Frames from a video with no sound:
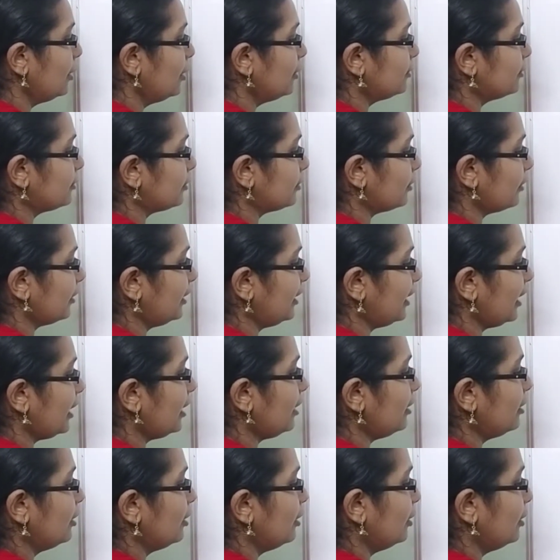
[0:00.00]
So here
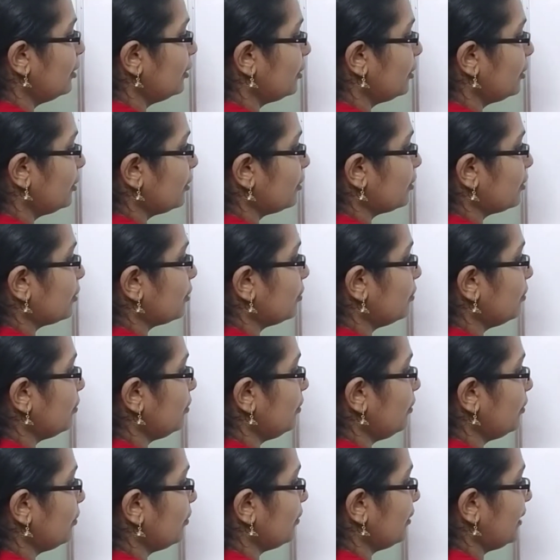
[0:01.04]

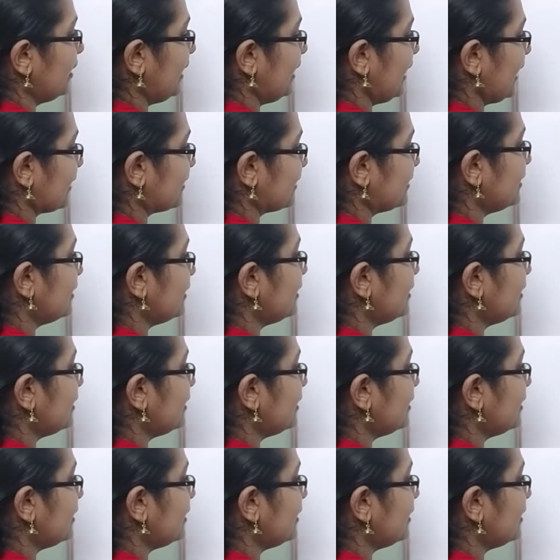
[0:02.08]
2x